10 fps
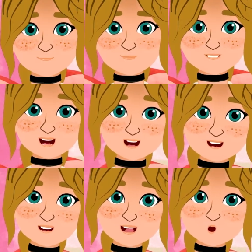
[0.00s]
I only
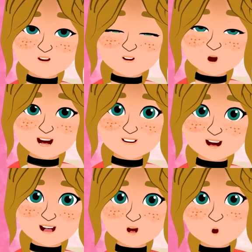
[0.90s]
believe in science
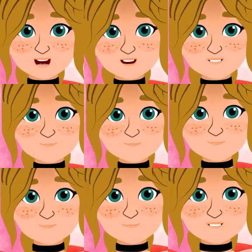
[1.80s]
and facts.
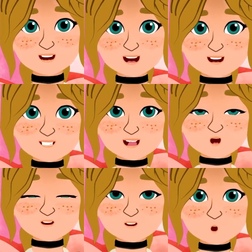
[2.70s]
But
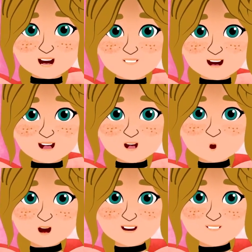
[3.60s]
sometimes things happen
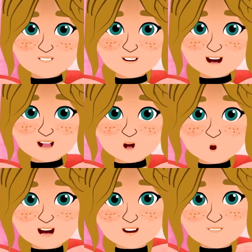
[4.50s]
that shred all your
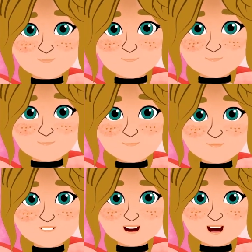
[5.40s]
beliefs.
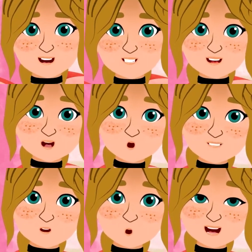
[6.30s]
I want to introduce
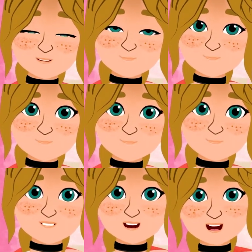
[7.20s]
myself.
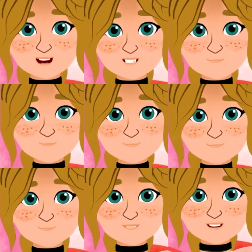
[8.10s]
I'm Lisa.
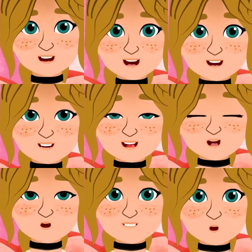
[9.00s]
I'm 14
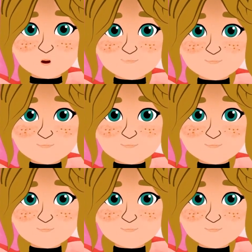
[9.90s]
years old.